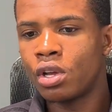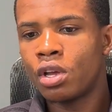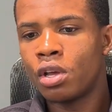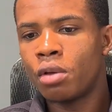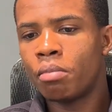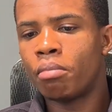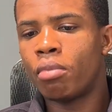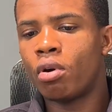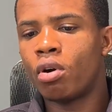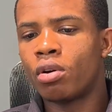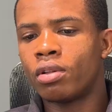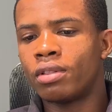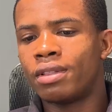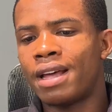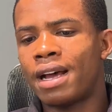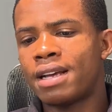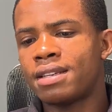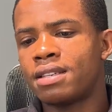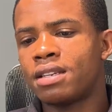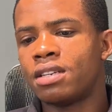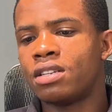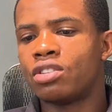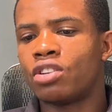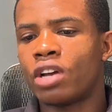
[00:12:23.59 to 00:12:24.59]
But that's
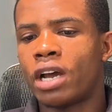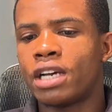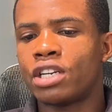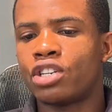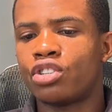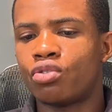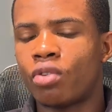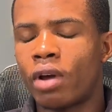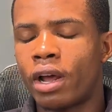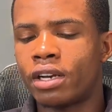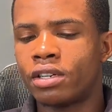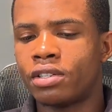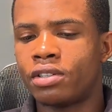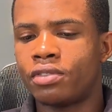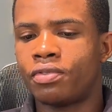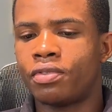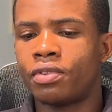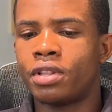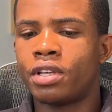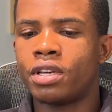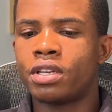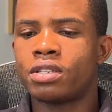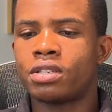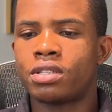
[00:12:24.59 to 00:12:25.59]
the entire strategy for
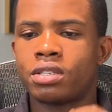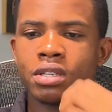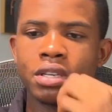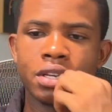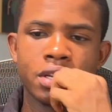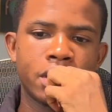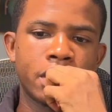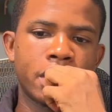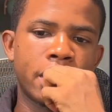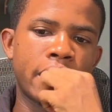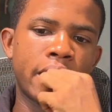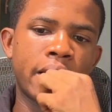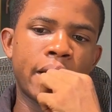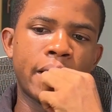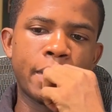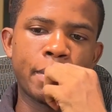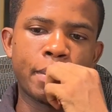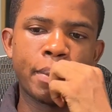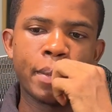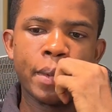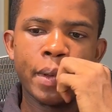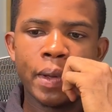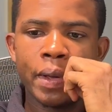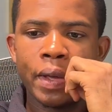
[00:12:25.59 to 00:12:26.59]
this.
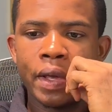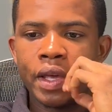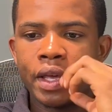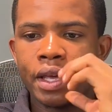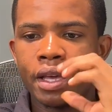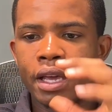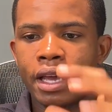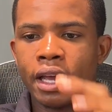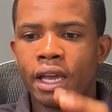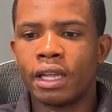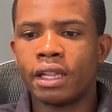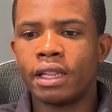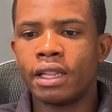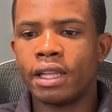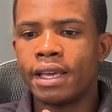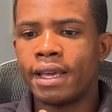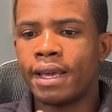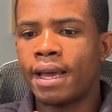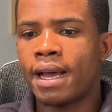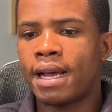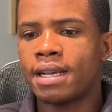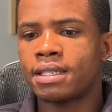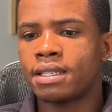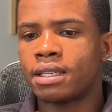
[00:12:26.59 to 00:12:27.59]
And he
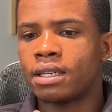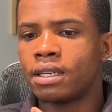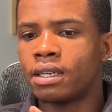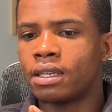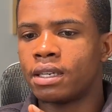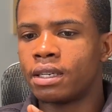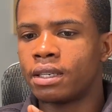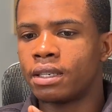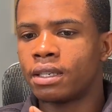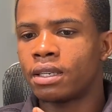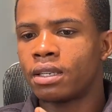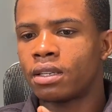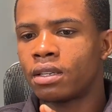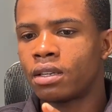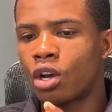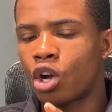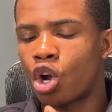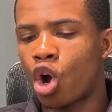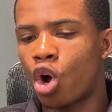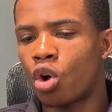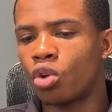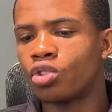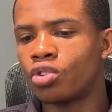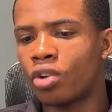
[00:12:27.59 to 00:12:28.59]
has a
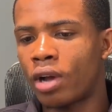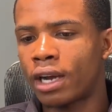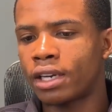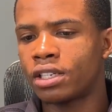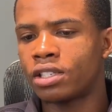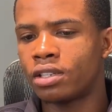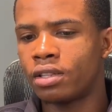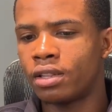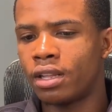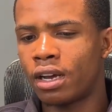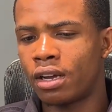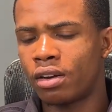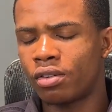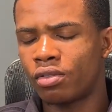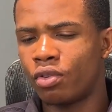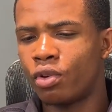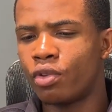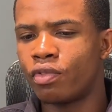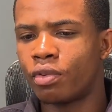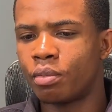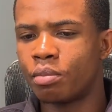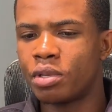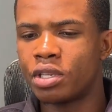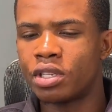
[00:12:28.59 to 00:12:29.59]
call to action there. I don't know if
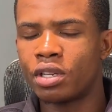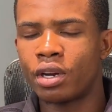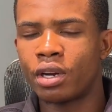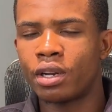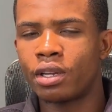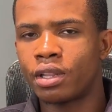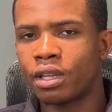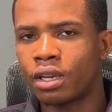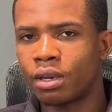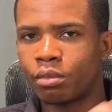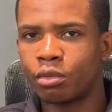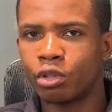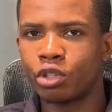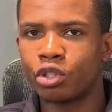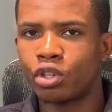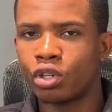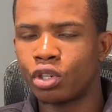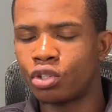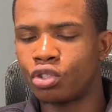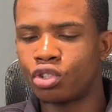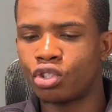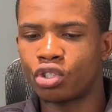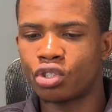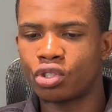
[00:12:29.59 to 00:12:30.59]
I'm missing anything. I'm literally
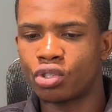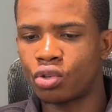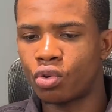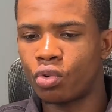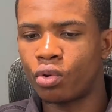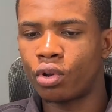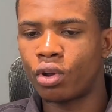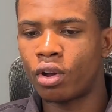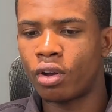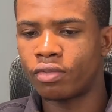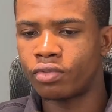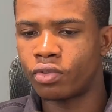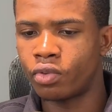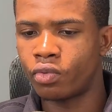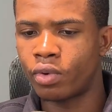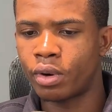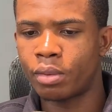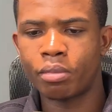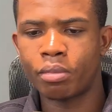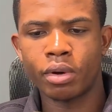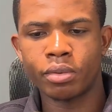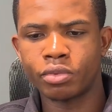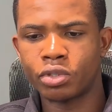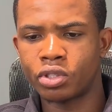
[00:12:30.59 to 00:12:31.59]
just going off the rip.
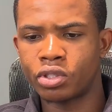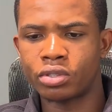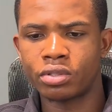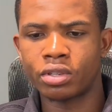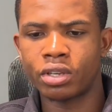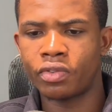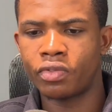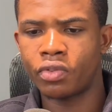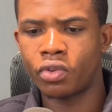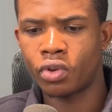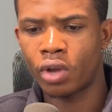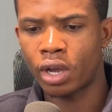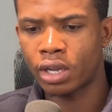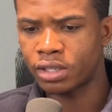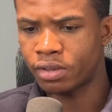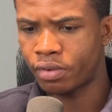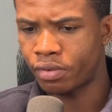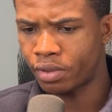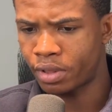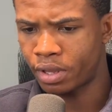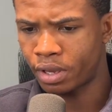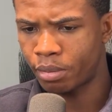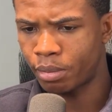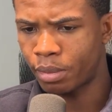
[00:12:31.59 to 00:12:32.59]
I'm just giving you guys
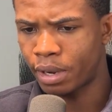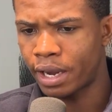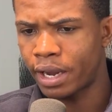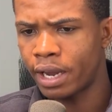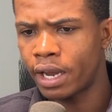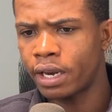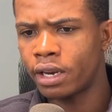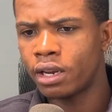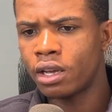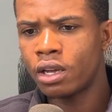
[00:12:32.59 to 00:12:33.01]
everything in my head.